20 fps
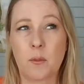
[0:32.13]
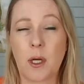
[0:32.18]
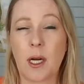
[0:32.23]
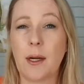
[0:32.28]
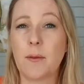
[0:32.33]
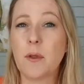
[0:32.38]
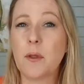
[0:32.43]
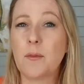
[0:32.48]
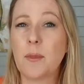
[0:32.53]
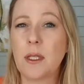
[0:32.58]

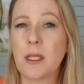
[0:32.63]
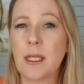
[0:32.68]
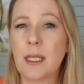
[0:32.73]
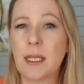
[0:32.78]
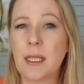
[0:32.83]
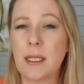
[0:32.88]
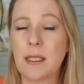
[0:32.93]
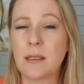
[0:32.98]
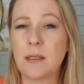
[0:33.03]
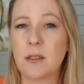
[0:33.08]

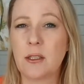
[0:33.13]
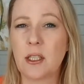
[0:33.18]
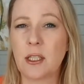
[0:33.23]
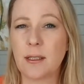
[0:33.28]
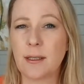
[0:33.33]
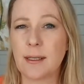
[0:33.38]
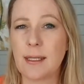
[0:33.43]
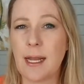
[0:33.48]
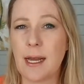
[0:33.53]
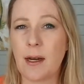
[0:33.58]
probably
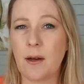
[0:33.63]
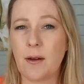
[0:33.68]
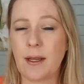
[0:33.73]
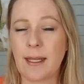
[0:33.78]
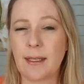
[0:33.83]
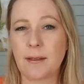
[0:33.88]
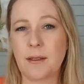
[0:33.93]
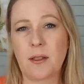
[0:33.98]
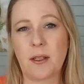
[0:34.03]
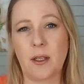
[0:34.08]
just now
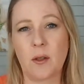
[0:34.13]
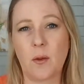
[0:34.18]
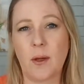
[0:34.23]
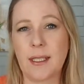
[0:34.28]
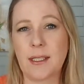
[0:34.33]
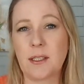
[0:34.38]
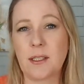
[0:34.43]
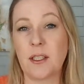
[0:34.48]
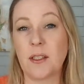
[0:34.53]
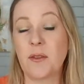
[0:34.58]
answering
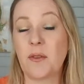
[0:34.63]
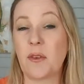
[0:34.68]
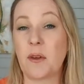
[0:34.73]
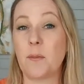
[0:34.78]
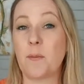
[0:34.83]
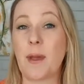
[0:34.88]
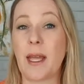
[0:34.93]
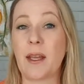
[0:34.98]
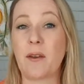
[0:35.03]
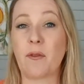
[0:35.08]
questions
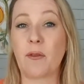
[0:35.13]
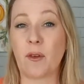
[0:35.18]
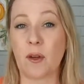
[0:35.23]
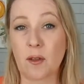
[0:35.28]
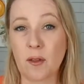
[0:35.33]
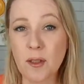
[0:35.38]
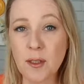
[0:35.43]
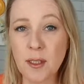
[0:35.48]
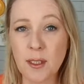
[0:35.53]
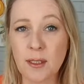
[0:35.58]
from May
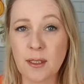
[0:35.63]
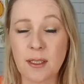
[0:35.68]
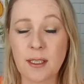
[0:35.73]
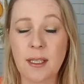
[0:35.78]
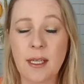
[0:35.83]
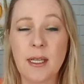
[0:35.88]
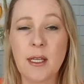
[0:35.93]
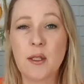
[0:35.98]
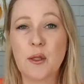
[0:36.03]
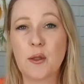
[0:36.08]
1st.
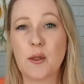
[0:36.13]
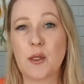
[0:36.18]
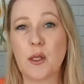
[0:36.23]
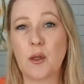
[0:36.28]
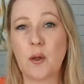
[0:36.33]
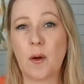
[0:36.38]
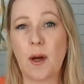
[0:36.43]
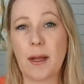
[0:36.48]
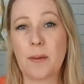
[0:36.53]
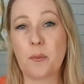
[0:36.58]

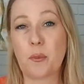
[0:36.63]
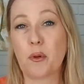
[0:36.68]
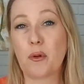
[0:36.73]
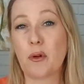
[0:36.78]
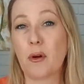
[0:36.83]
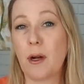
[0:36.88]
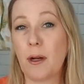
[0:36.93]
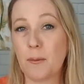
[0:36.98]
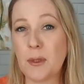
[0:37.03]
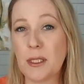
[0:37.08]
So I
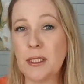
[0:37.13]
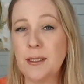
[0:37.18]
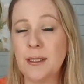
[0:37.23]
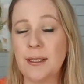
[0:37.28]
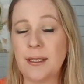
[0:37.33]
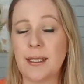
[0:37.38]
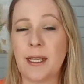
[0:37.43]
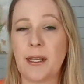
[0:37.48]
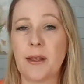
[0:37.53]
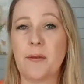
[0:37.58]

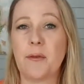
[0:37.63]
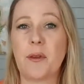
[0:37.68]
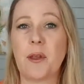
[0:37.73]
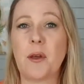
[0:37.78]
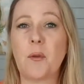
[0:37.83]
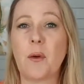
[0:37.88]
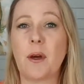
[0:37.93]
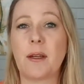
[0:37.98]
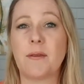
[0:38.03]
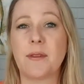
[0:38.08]
promise if
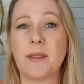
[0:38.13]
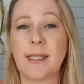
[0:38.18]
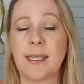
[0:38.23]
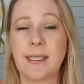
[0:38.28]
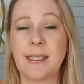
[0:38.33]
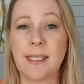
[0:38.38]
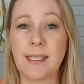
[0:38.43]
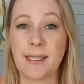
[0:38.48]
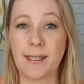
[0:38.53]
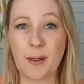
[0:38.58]
you have
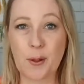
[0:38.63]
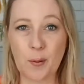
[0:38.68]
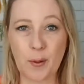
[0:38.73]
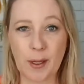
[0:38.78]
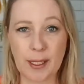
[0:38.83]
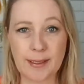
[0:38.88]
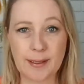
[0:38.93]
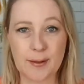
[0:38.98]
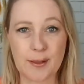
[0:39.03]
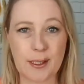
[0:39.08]
sent in a
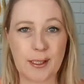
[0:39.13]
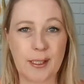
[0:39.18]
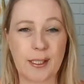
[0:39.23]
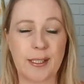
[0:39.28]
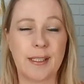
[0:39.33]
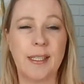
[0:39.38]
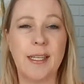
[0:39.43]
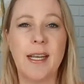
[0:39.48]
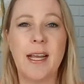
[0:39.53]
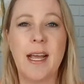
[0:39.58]

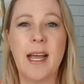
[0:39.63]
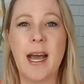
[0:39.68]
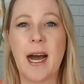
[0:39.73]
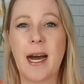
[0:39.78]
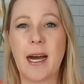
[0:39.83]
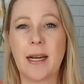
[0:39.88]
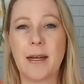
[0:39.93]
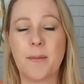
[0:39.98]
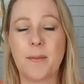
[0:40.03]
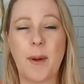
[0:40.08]
question,
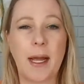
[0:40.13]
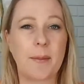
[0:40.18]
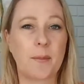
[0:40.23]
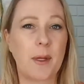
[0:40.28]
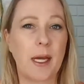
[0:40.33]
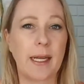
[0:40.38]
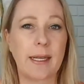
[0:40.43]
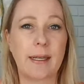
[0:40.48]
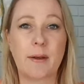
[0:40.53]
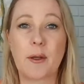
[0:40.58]
I'm
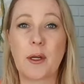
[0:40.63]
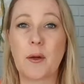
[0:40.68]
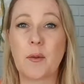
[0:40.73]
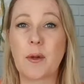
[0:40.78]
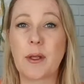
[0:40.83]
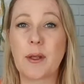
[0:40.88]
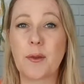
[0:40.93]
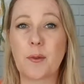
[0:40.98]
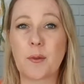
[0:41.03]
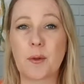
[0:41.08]
kind of
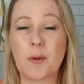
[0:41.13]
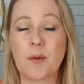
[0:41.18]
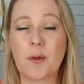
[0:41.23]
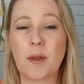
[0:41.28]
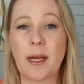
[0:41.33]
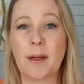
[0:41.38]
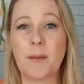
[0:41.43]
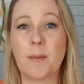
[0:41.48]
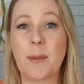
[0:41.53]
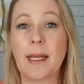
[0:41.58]
going through
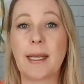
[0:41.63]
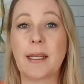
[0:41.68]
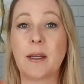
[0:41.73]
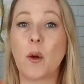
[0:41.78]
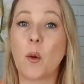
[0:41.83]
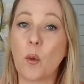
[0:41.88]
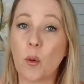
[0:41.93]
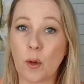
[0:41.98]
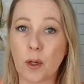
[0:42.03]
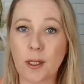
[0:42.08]
them in
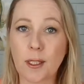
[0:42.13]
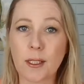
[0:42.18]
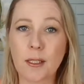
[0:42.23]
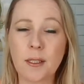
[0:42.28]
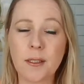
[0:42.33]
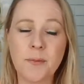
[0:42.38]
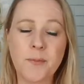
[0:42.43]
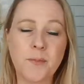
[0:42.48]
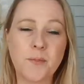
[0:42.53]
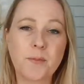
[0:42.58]

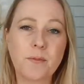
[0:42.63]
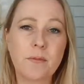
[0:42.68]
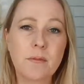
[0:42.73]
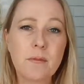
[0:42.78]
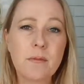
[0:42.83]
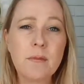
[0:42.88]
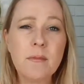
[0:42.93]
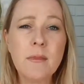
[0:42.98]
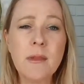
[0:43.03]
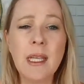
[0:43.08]
order.
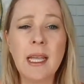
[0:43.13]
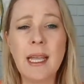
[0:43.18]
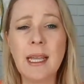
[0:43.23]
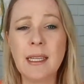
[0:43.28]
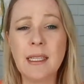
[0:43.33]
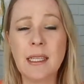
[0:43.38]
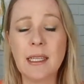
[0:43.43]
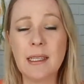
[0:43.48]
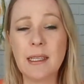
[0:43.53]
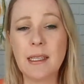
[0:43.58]

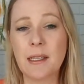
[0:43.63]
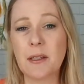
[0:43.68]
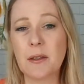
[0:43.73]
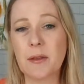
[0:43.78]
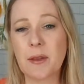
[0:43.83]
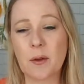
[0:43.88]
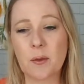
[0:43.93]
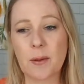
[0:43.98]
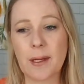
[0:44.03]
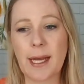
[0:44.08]
And,
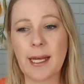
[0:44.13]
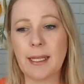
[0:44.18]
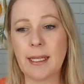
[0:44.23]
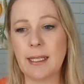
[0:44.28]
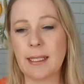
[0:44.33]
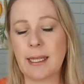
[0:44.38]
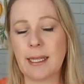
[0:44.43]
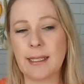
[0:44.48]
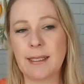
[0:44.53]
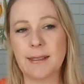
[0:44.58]
the
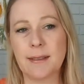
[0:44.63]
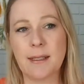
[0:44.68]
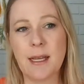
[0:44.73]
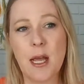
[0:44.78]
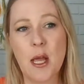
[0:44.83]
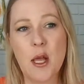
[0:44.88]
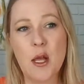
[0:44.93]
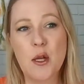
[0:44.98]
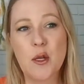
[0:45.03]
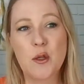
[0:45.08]
reality is
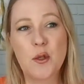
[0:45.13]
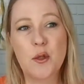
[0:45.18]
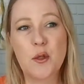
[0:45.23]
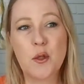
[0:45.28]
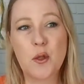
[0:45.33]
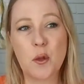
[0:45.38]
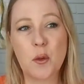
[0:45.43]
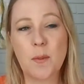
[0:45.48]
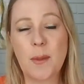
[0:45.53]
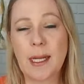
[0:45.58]

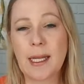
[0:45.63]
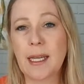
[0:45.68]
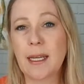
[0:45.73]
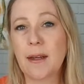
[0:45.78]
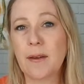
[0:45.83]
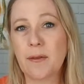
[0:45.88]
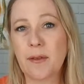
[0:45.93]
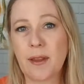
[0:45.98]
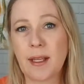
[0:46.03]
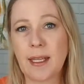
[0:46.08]
so many
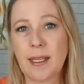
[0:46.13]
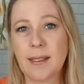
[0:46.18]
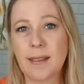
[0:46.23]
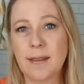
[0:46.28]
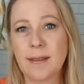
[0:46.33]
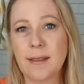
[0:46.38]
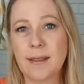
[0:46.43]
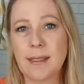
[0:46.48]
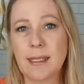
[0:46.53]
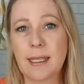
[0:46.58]
of
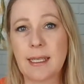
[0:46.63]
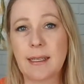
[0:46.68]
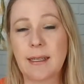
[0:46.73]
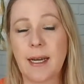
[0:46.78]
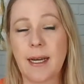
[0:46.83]
these